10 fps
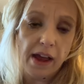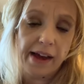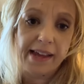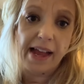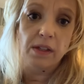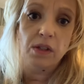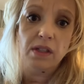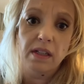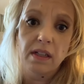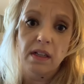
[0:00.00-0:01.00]

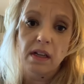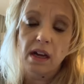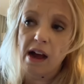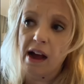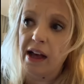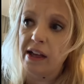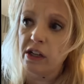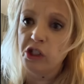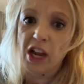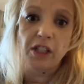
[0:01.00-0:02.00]
against uh,
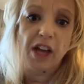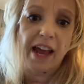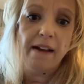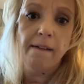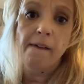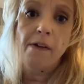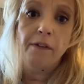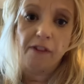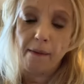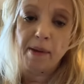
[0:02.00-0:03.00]
JJ
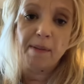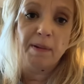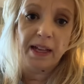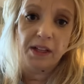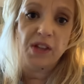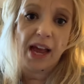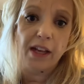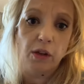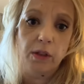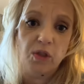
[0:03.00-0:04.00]
from people inside
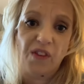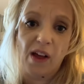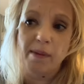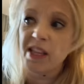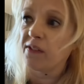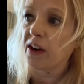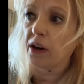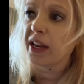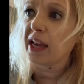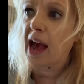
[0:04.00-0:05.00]
Lucasfilm, and they're
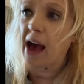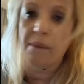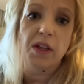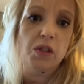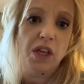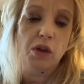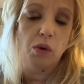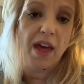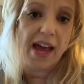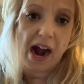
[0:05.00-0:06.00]
very obviously who
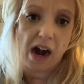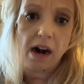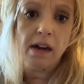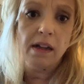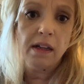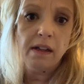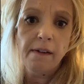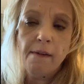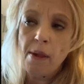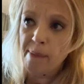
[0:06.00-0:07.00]
they are.
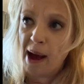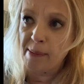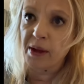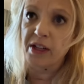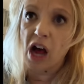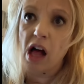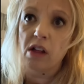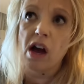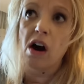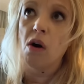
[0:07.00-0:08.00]
Pablo
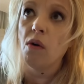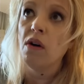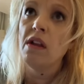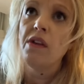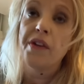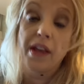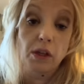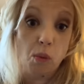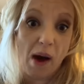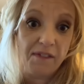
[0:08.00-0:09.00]
Hidalgo,
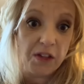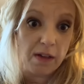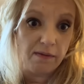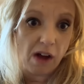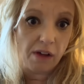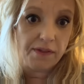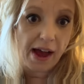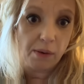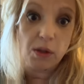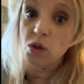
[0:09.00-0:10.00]
his wife is involved
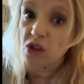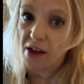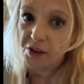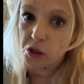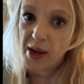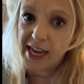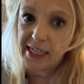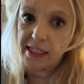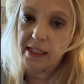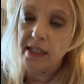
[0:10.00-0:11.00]
now. You saw the
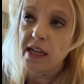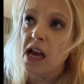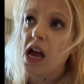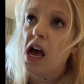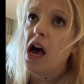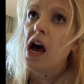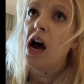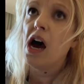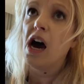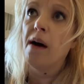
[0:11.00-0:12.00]
tweet.
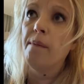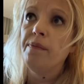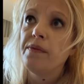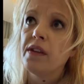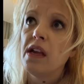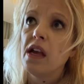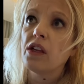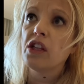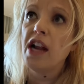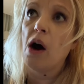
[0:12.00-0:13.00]
Um,
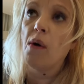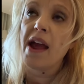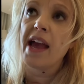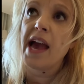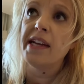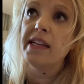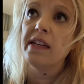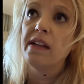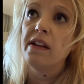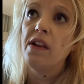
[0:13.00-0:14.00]
you know, and
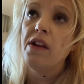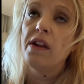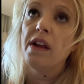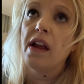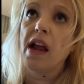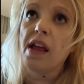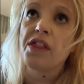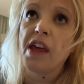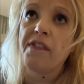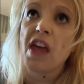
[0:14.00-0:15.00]

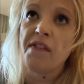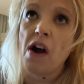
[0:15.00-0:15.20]
they've, they've